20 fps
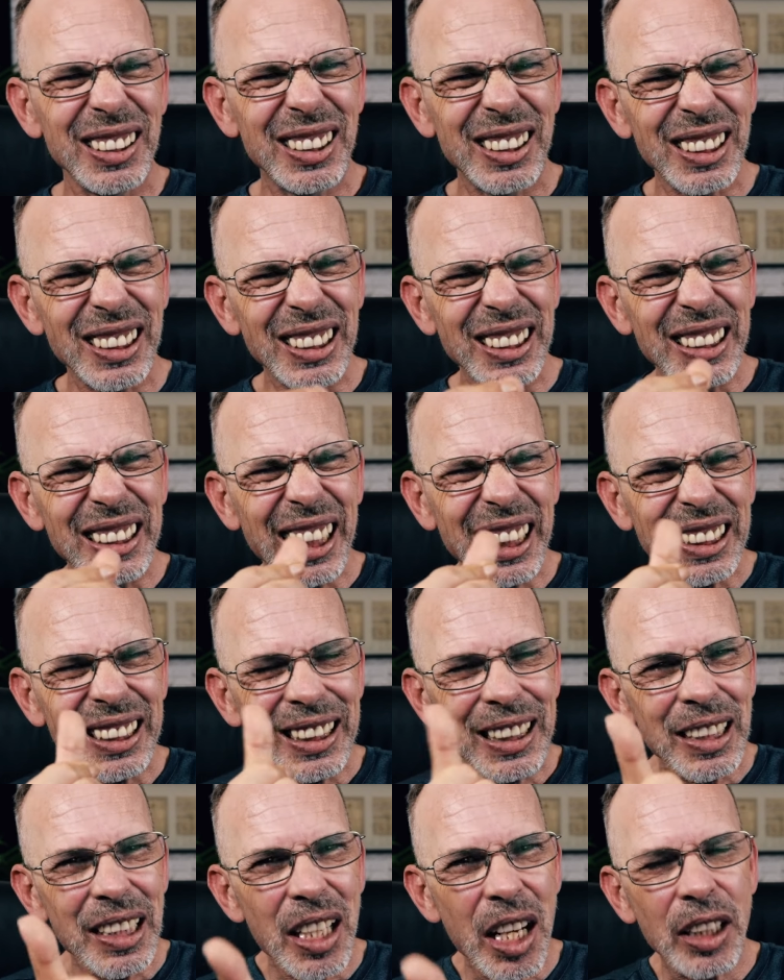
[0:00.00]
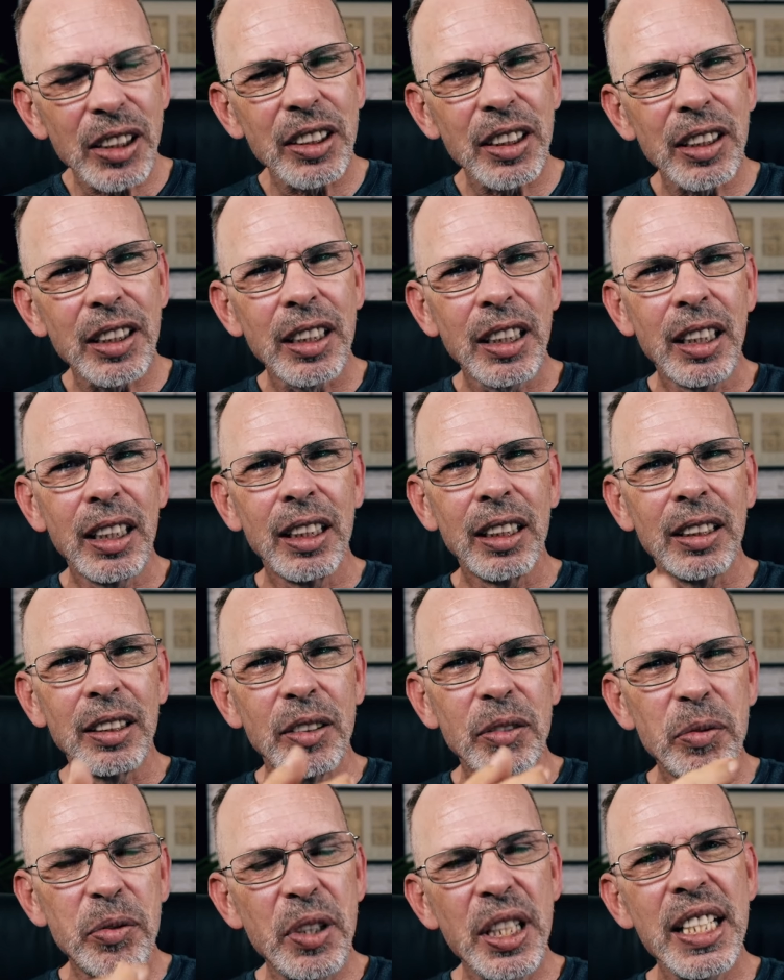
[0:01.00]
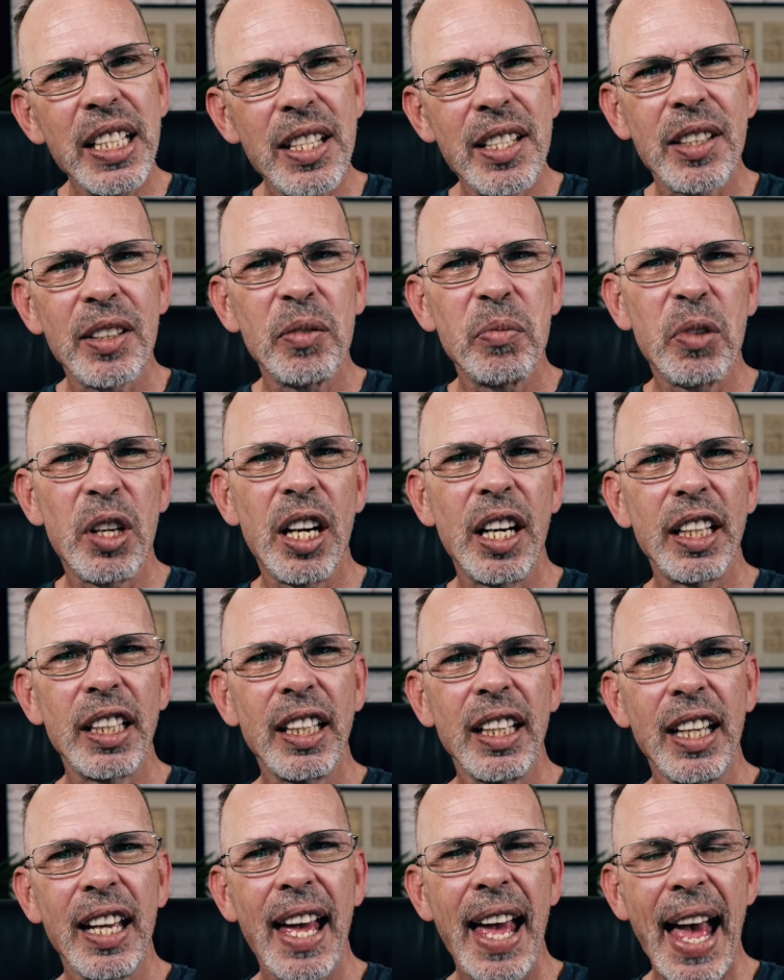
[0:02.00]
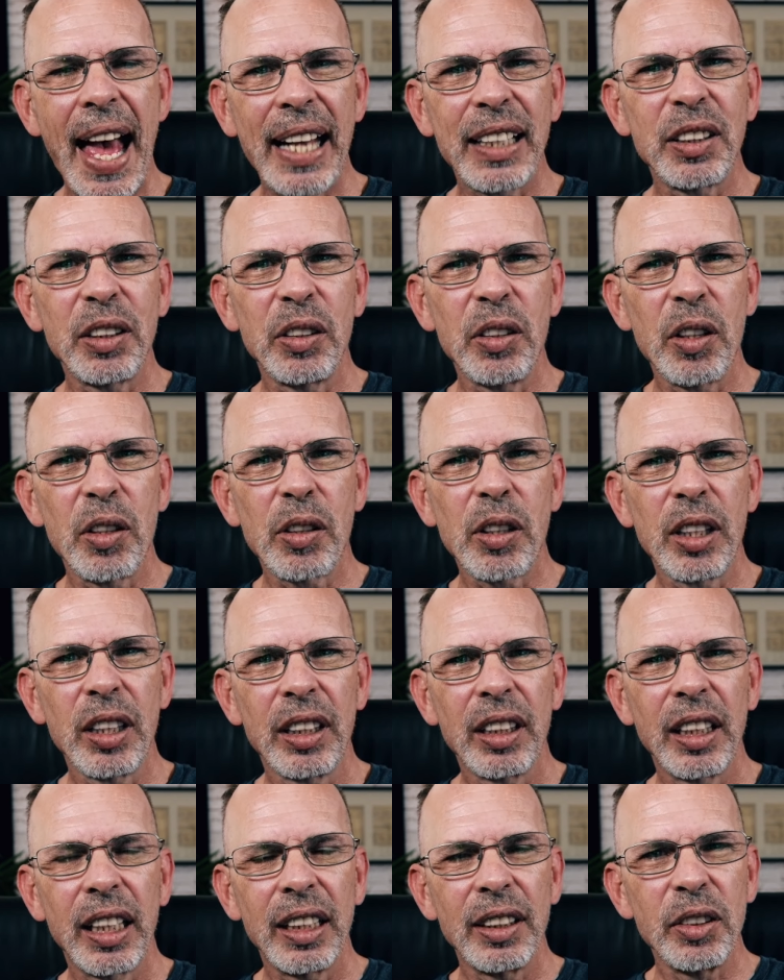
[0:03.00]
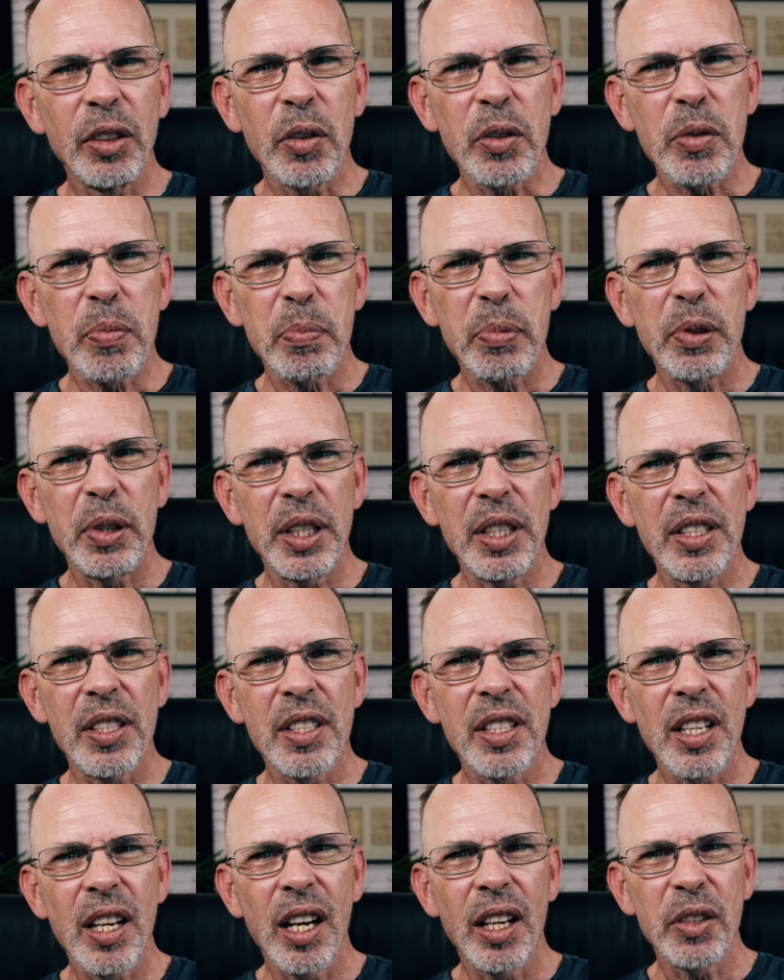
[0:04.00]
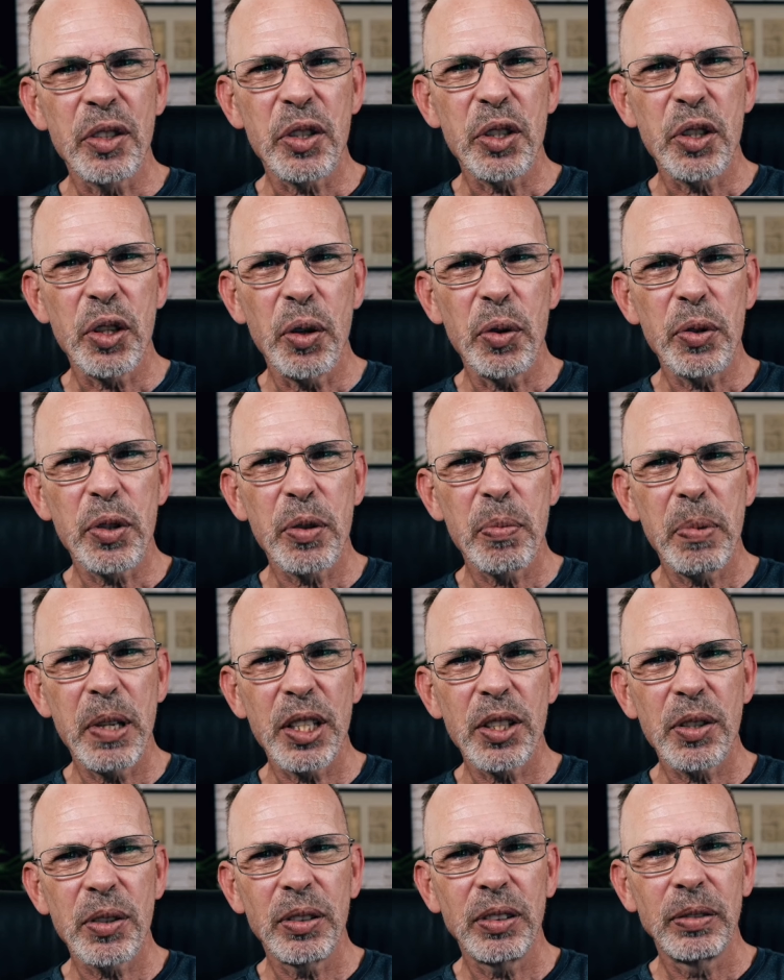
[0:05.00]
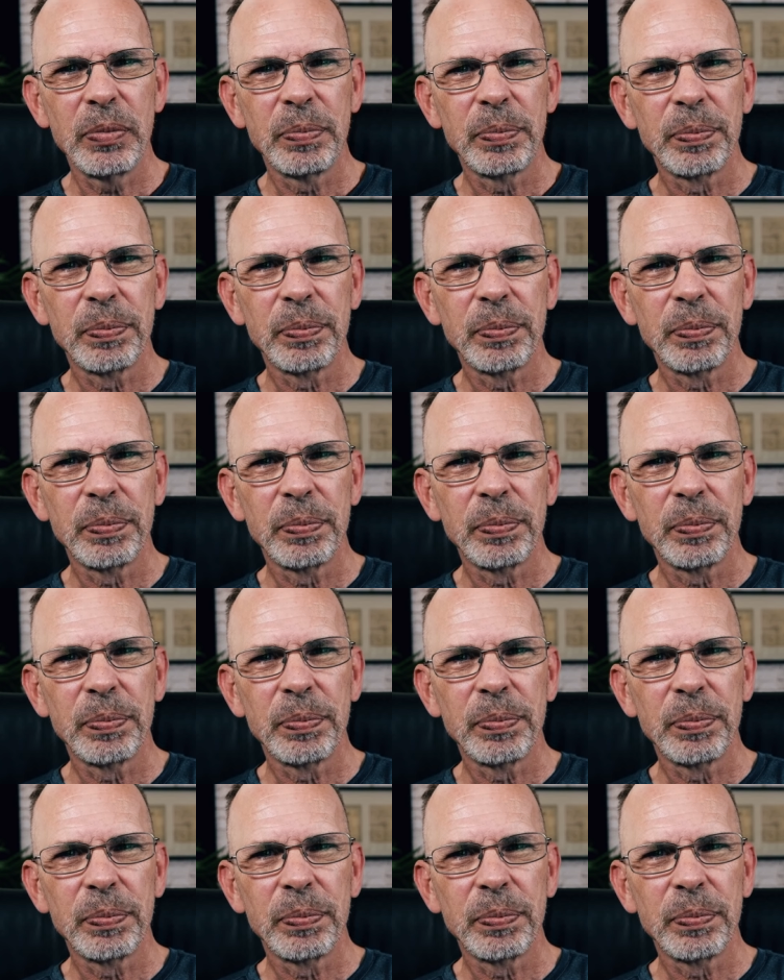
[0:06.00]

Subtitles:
just yet another reason why analog and those prints are so special.